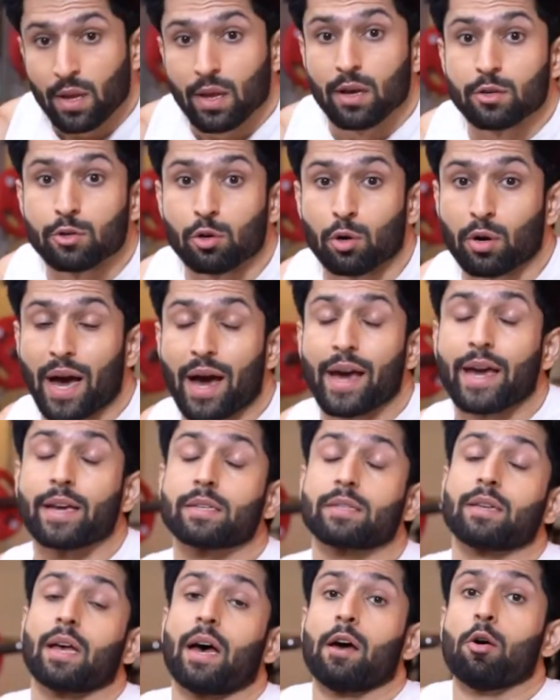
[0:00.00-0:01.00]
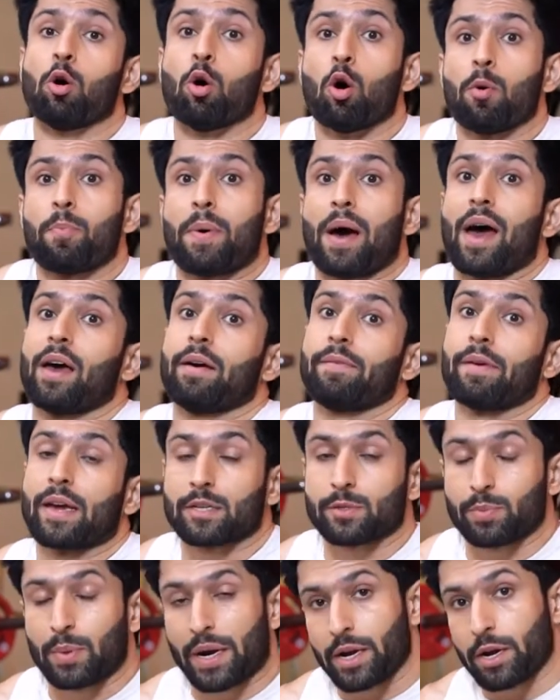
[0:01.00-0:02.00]
So guys, I hope I have
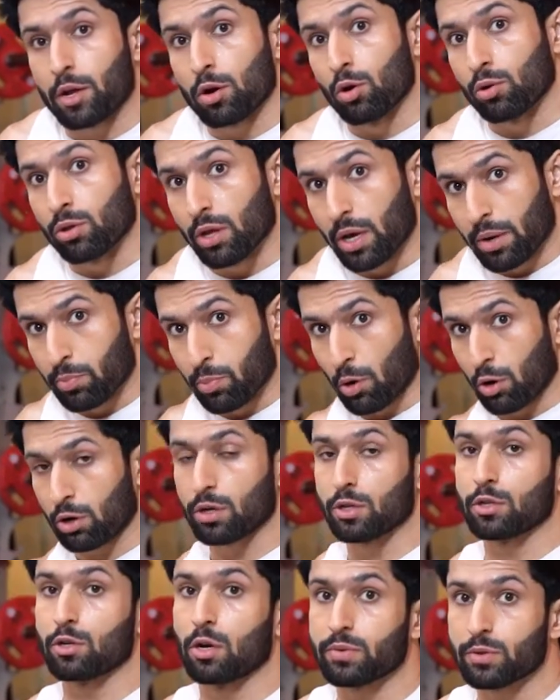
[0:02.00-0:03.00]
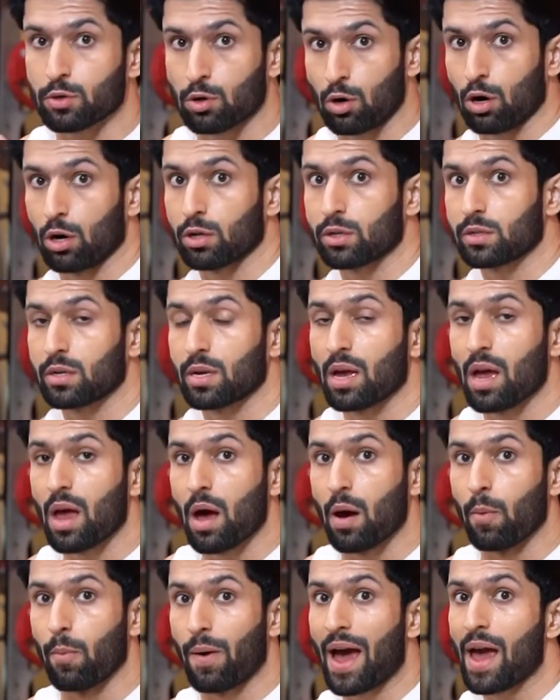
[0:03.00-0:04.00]
explained you the importance of squats,
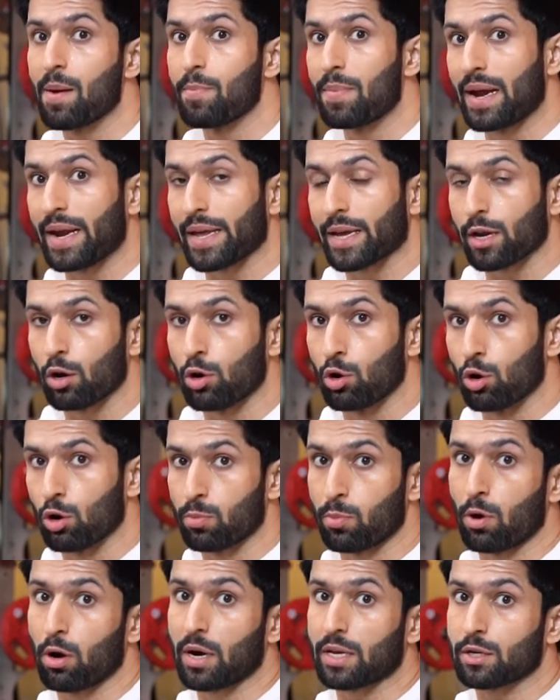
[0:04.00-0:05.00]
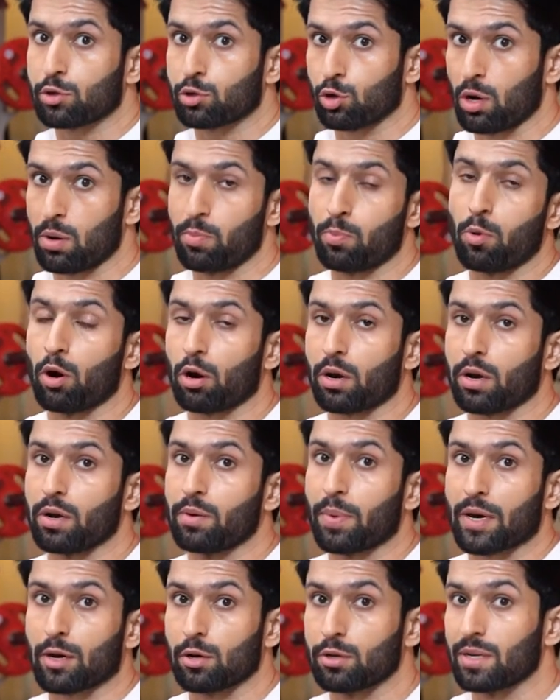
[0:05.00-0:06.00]
why building your lower body is so important,
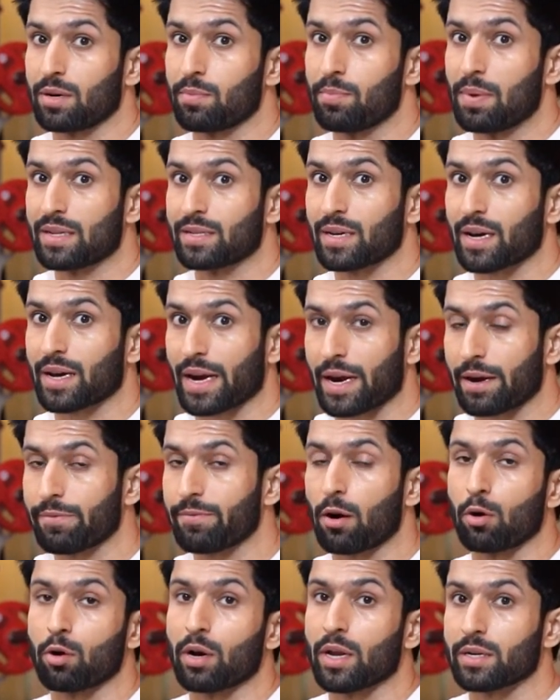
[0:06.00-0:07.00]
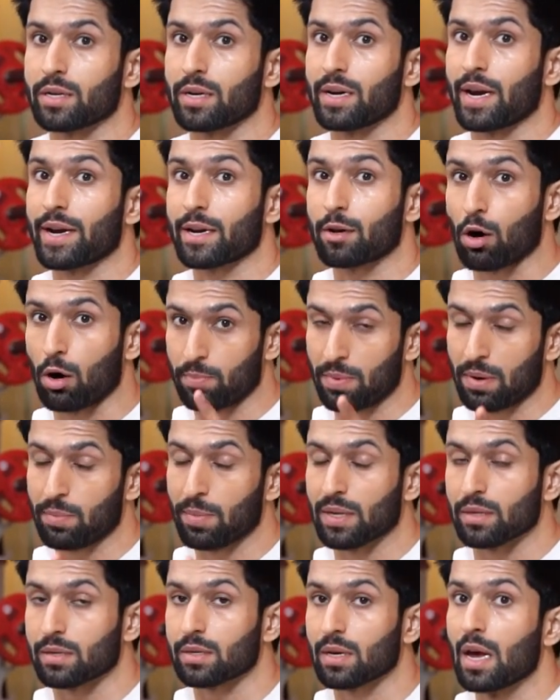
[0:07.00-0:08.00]
because it builds a great foundation and
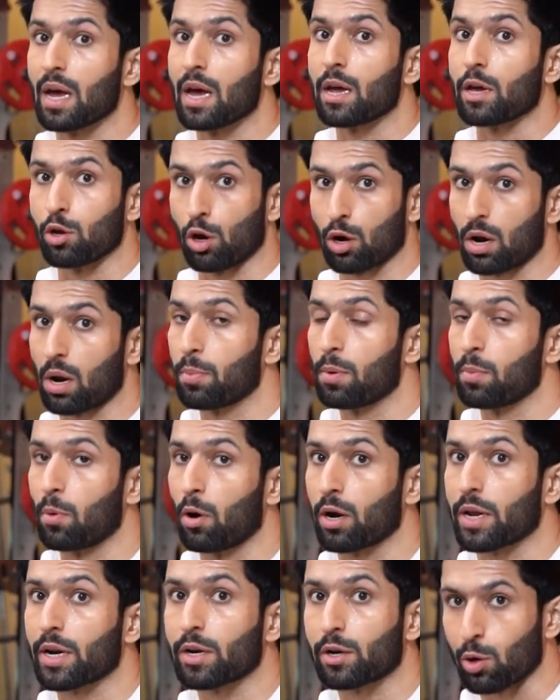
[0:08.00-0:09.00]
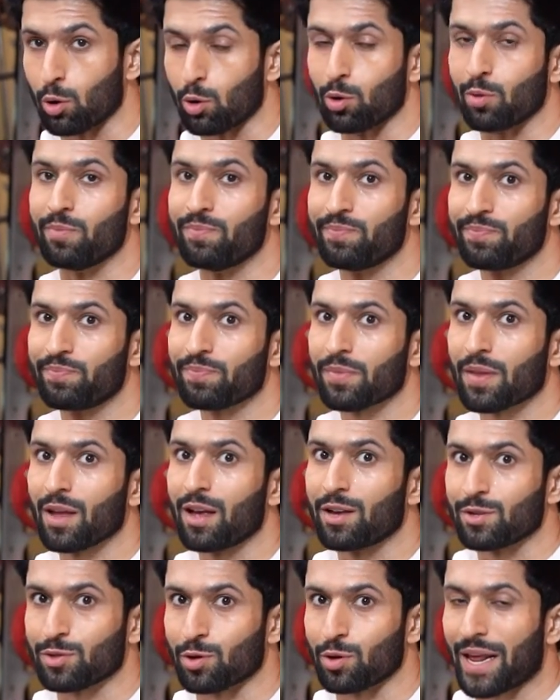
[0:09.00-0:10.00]
complements your upper body too.
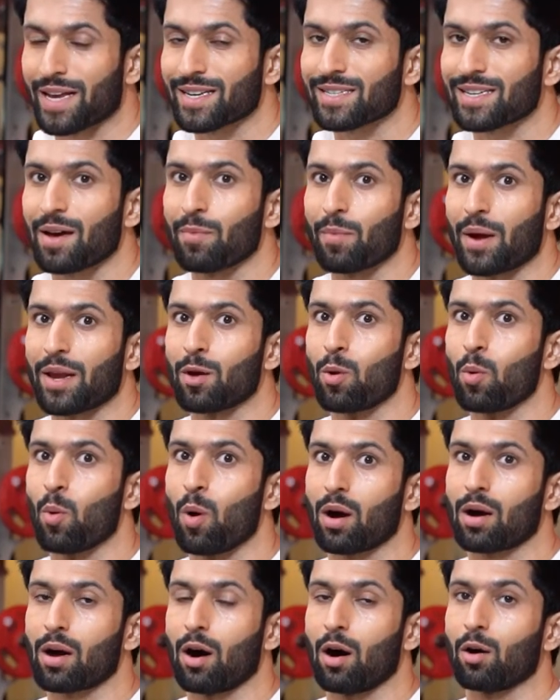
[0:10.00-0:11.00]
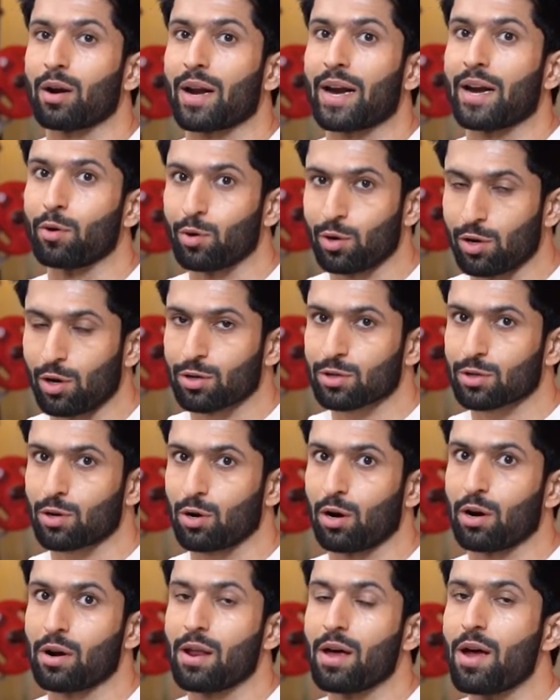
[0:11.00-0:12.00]
So next time when you work out and do your
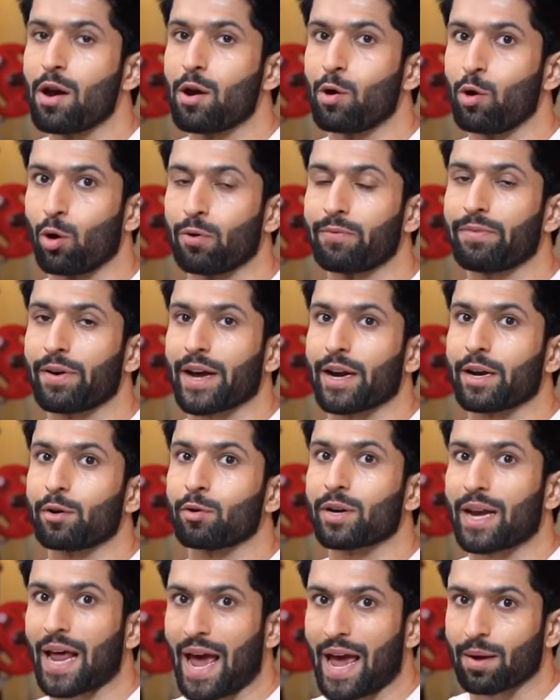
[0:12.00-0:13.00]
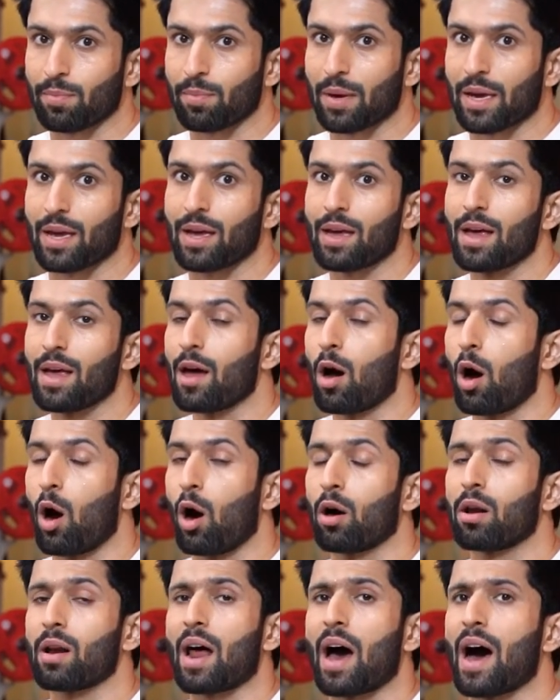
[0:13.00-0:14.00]
squat, don't forget to tag me
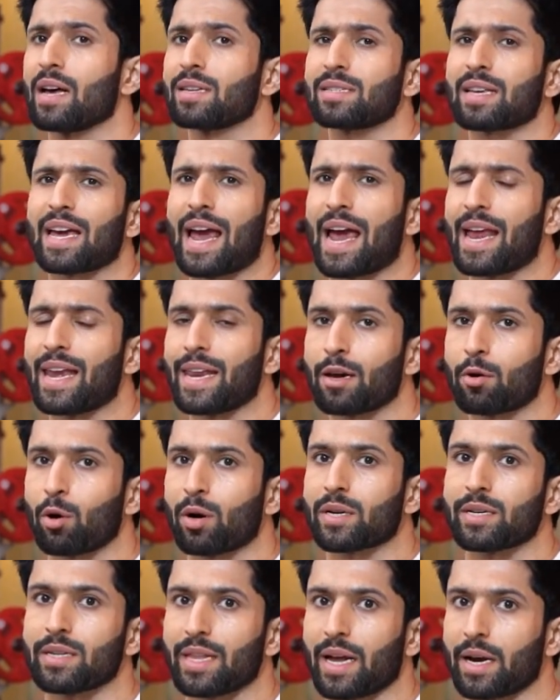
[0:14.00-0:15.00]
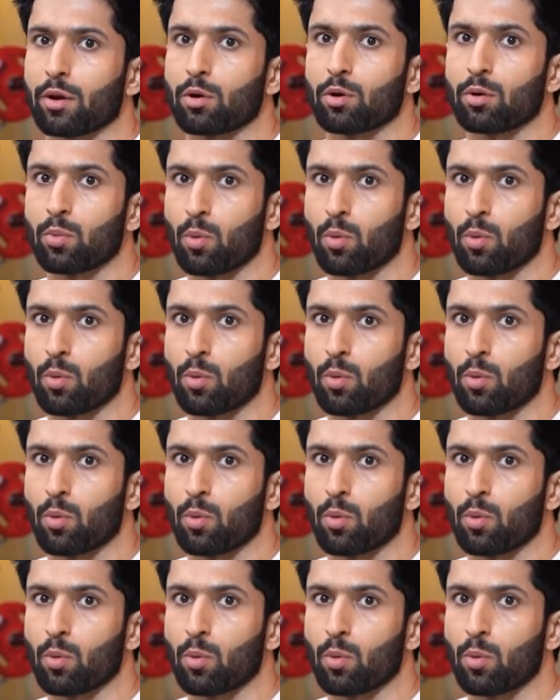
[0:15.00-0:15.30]
or ask any question that you would